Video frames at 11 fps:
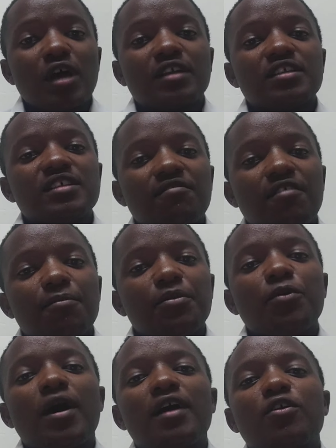at least have a
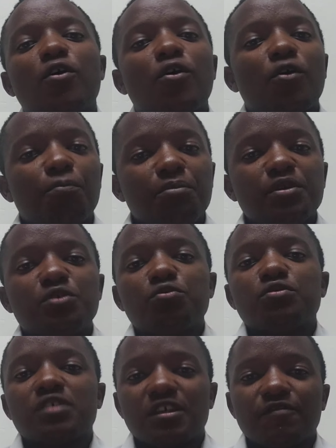B1 or
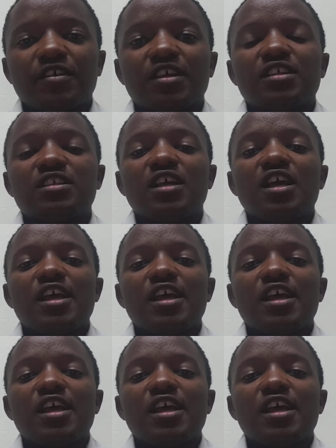B2 certificate